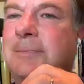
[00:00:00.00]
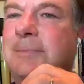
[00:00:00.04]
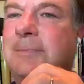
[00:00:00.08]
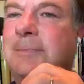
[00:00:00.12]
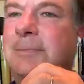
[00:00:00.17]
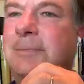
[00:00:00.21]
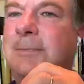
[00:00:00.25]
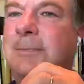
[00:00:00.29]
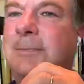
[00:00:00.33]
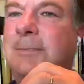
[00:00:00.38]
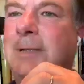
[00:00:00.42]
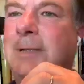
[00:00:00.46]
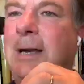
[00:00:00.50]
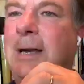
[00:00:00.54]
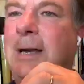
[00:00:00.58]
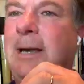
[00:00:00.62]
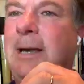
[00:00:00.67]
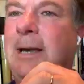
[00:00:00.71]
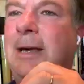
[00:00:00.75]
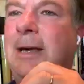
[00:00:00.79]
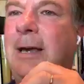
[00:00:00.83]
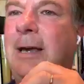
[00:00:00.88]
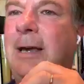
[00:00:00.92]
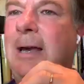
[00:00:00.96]
I'm not
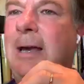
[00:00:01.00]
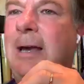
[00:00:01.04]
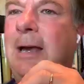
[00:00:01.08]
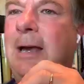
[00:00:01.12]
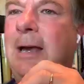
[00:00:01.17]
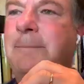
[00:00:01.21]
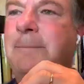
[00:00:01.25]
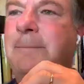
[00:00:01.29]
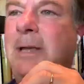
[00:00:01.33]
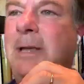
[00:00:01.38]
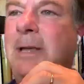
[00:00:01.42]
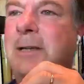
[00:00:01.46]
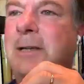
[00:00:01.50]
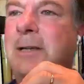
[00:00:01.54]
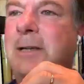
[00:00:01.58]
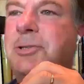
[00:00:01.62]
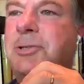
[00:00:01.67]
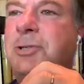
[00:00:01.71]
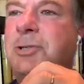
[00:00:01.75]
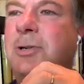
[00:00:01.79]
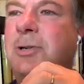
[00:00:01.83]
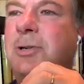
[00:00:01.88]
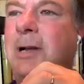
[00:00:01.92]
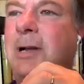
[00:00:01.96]
sure I'd know where to
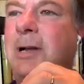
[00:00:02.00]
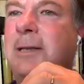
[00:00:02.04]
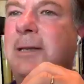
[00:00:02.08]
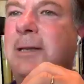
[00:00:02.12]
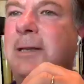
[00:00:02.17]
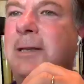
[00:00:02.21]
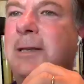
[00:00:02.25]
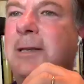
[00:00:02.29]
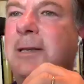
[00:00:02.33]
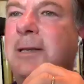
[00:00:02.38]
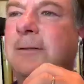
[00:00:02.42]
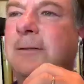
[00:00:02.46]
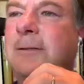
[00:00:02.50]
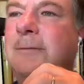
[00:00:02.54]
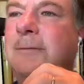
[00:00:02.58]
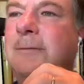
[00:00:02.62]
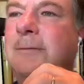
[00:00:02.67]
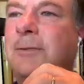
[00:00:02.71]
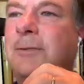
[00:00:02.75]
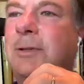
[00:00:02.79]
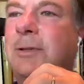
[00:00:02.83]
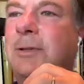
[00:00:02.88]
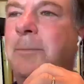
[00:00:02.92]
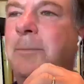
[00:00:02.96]
put the fan for
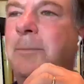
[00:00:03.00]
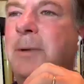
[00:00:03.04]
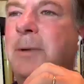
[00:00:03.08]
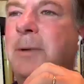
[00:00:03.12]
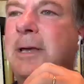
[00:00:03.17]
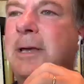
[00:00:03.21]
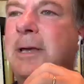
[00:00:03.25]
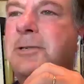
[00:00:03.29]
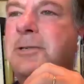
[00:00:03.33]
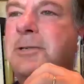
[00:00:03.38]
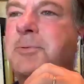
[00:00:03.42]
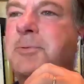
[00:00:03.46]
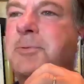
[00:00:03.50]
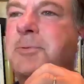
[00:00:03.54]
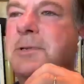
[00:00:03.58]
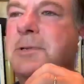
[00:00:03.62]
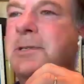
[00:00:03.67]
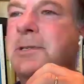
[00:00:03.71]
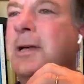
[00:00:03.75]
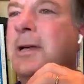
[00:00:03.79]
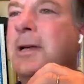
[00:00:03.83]
the best result.